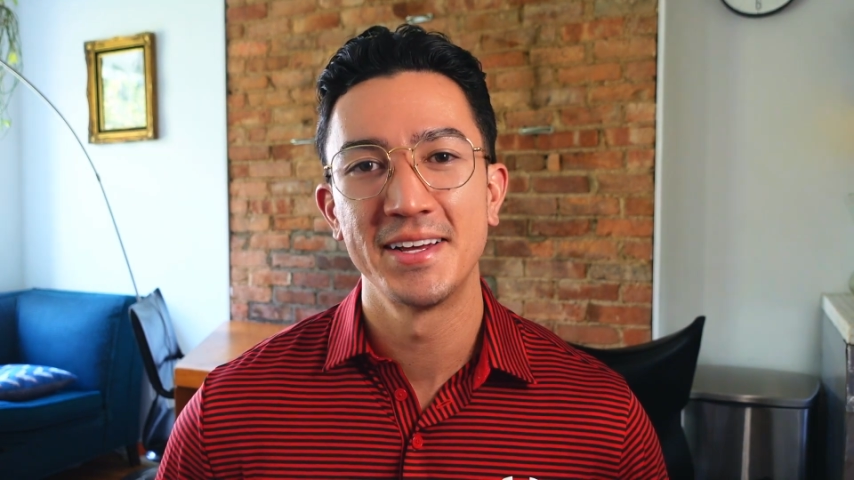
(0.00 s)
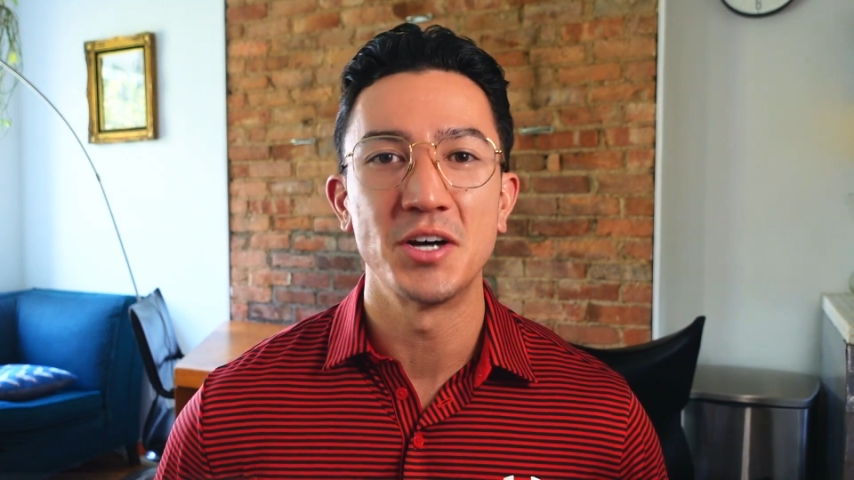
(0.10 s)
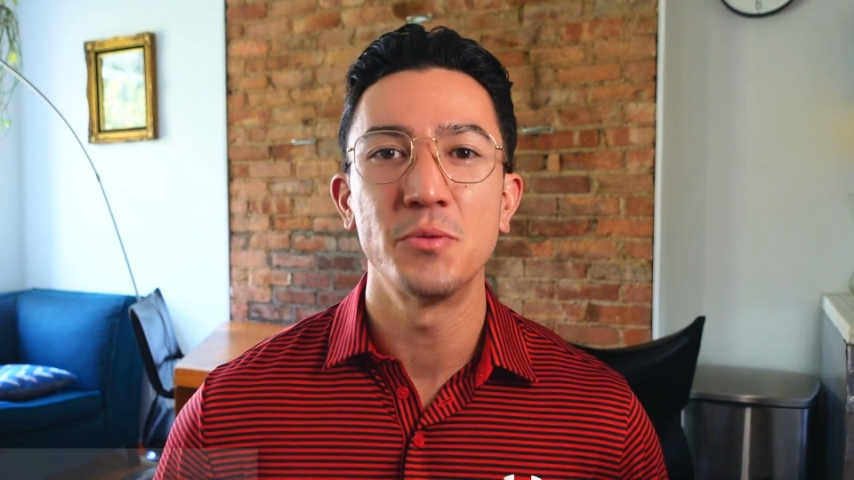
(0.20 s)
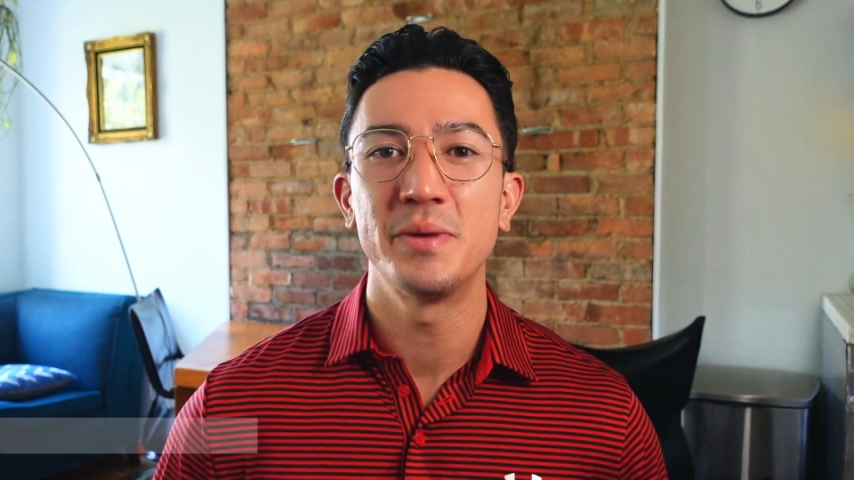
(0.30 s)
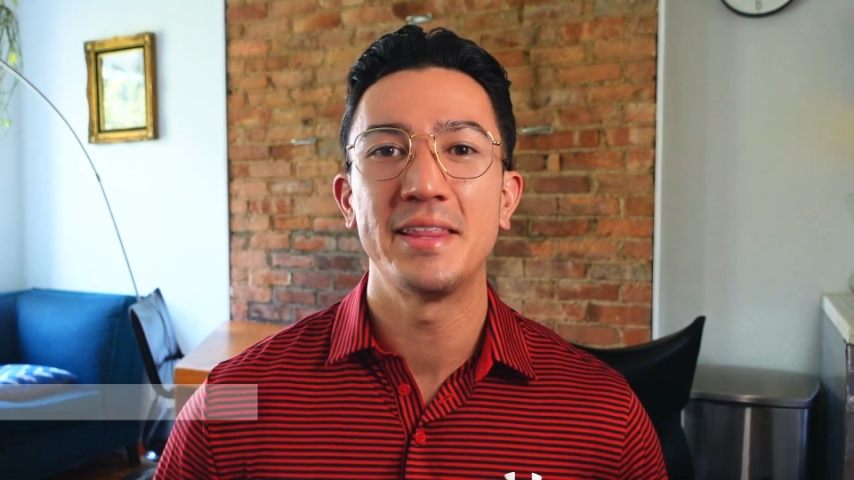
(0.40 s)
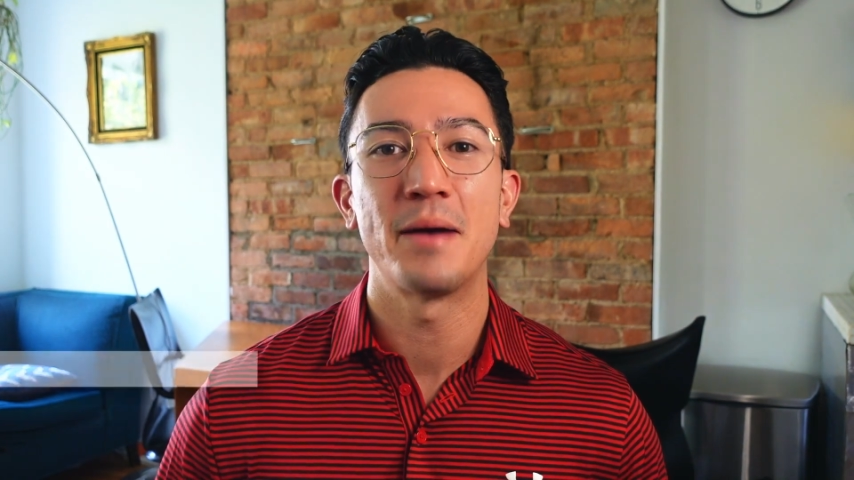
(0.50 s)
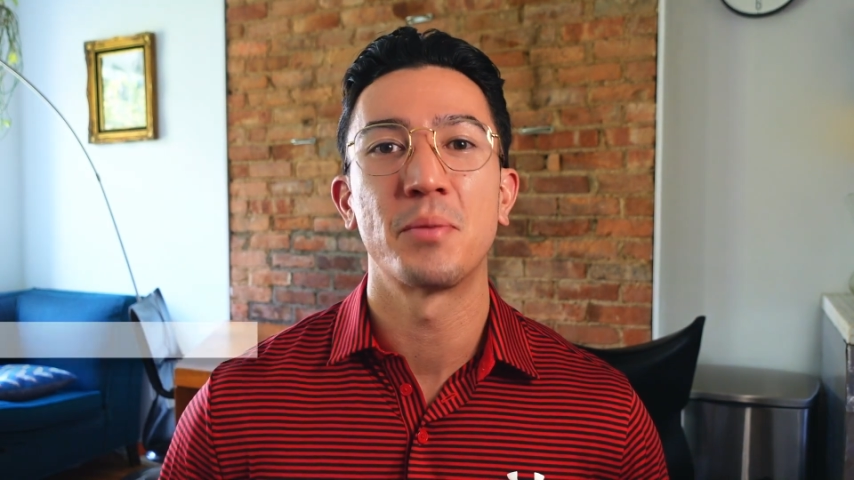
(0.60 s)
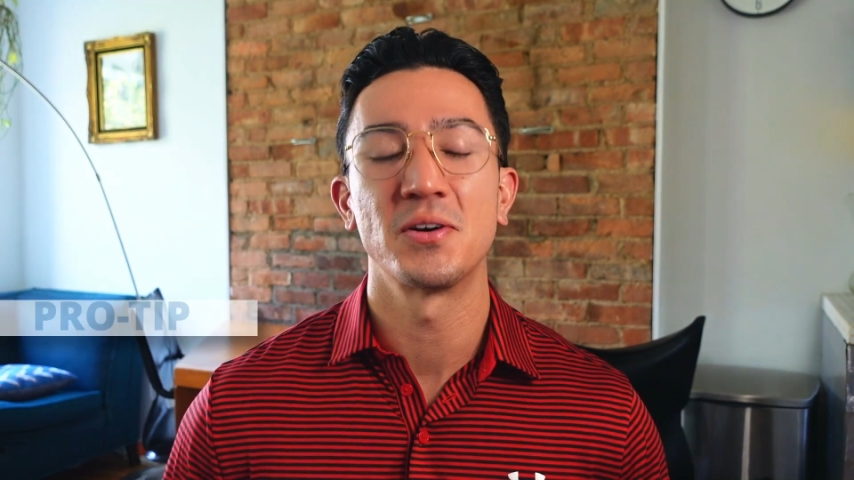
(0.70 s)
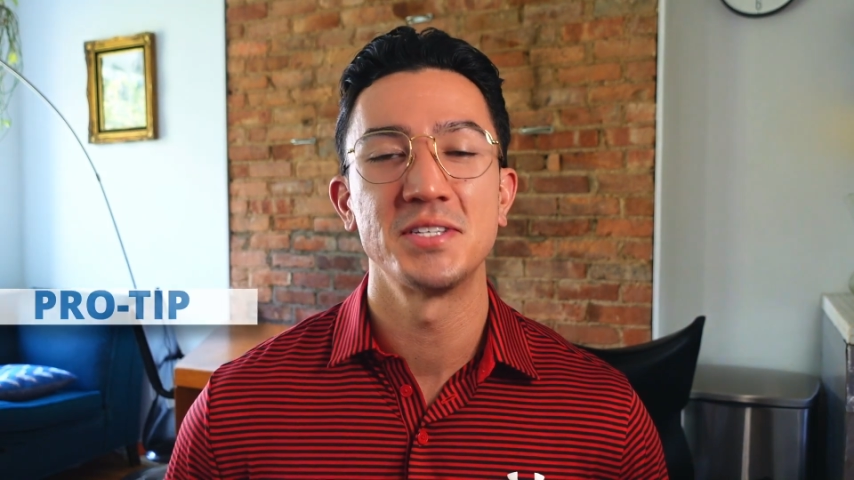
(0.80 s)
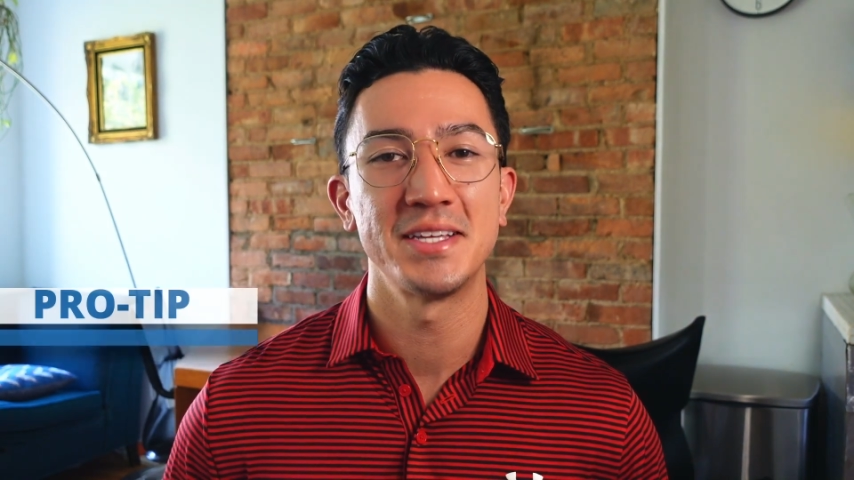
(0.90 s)
don't be that
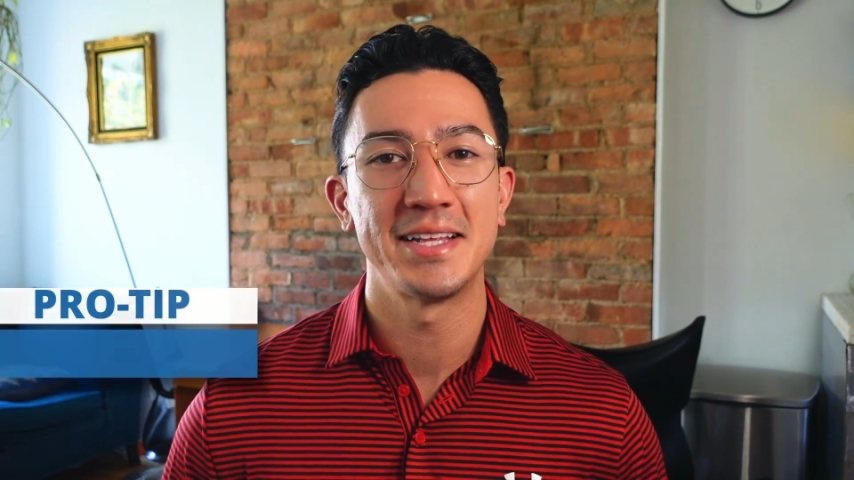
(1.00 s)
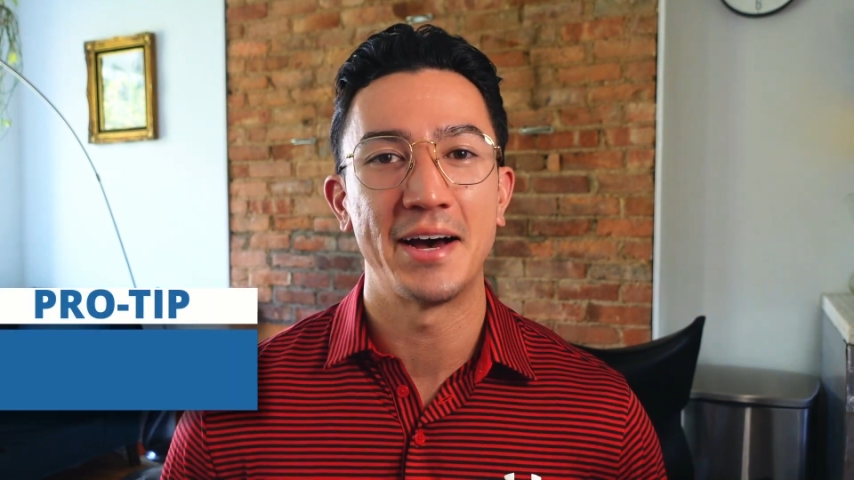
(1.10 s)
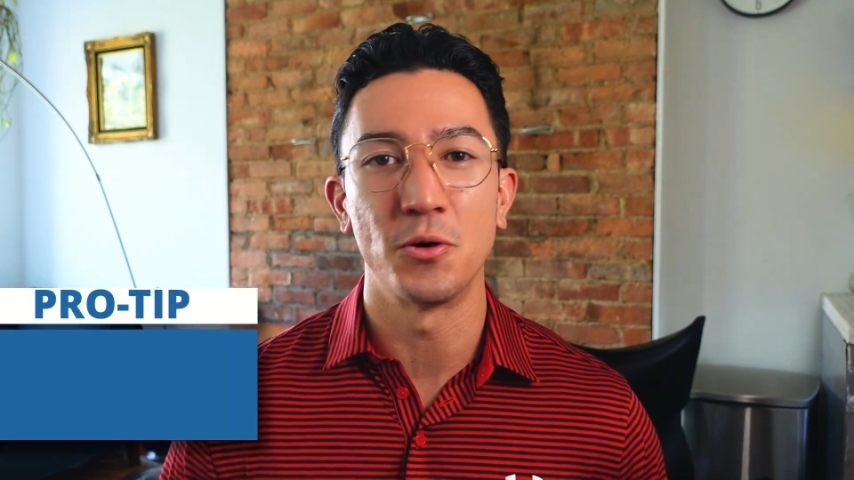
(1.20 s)
person that